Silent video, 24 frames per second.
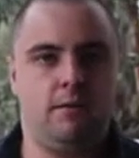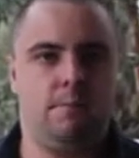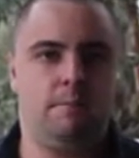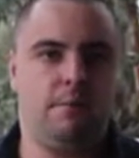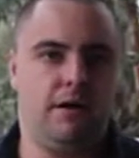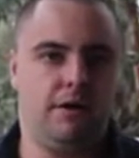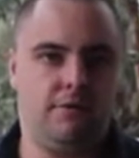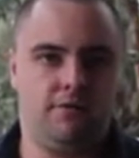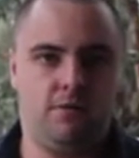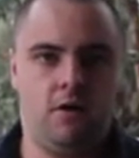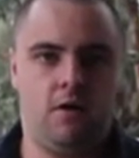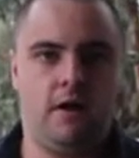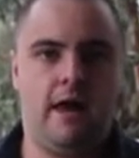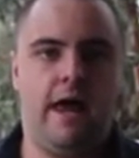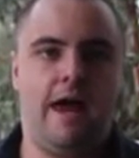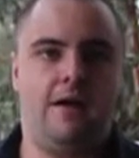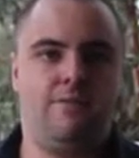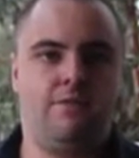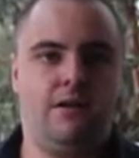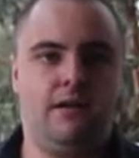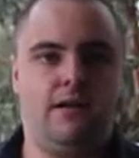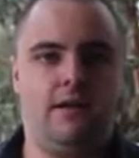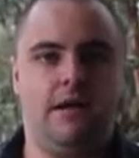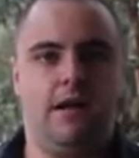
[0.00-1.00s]
but it's not
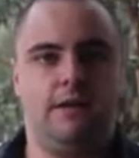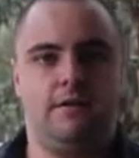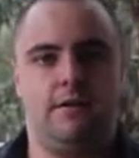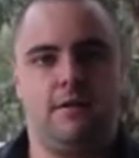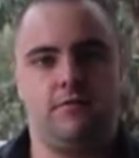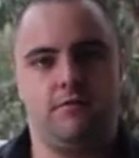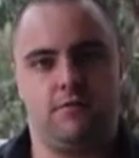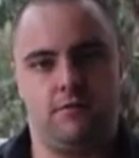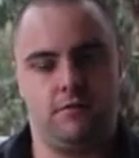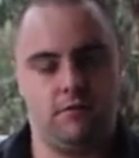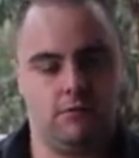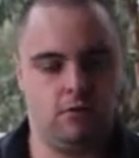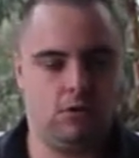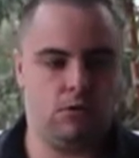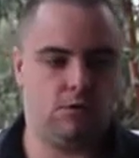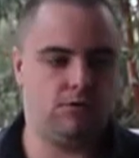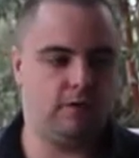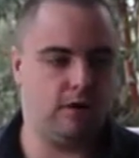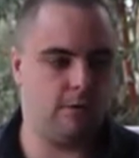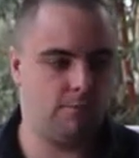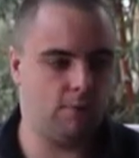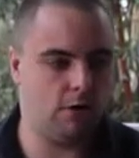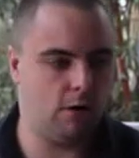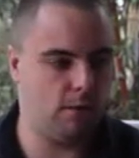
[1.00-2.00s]
heavy, it doesn't cause
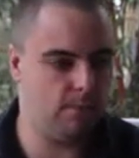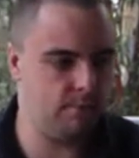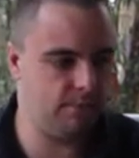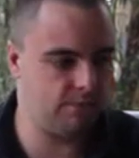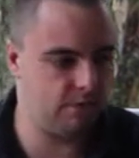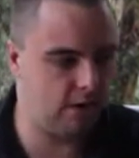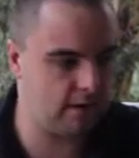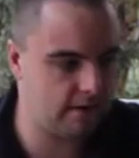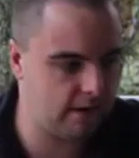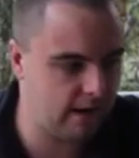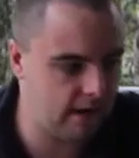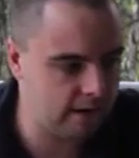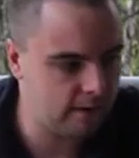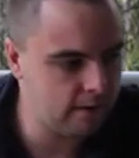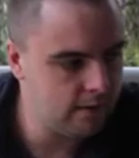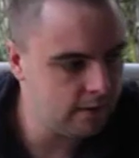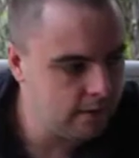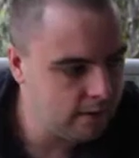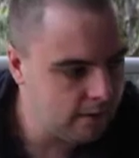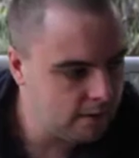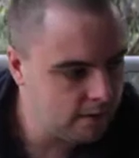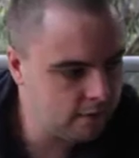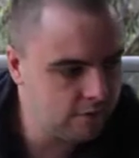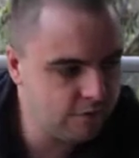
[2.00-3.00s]
any problems like that.
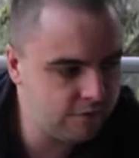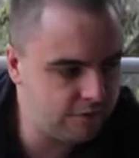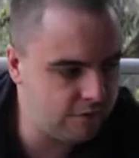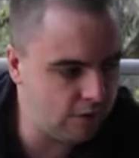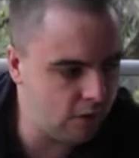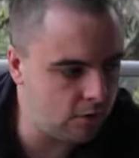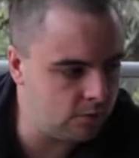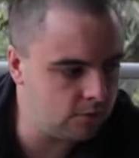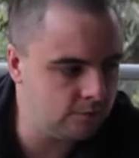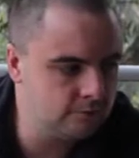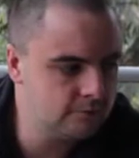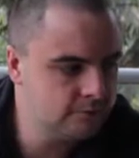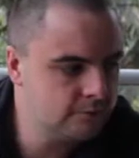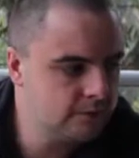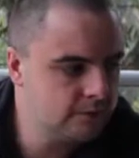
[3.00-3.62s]
So,